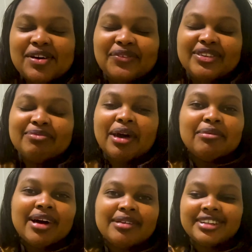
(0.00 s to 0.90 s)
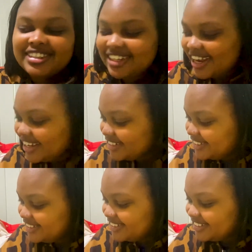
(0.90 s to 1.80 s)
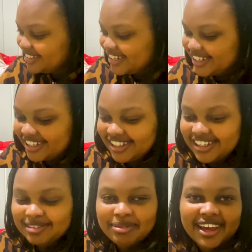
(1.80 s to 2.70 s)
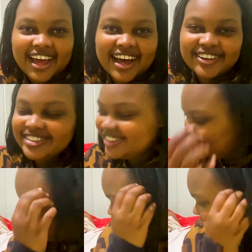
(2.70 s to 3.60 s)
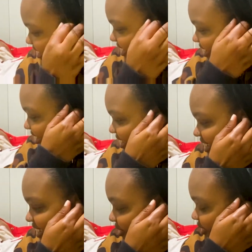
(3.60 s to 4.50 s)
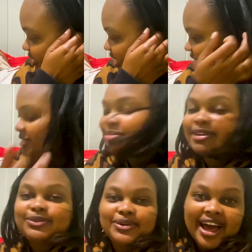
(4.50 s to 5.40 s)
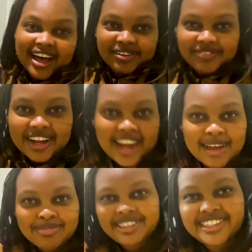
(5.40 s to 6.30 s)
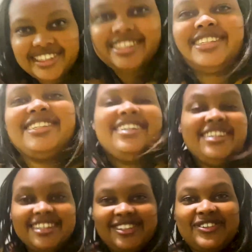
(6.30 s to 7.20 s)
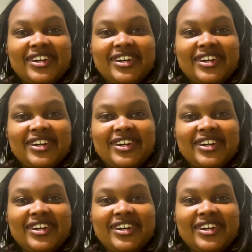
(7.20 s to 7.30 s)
with my mom and Ryan in my house. Not chairs, but we have an update. An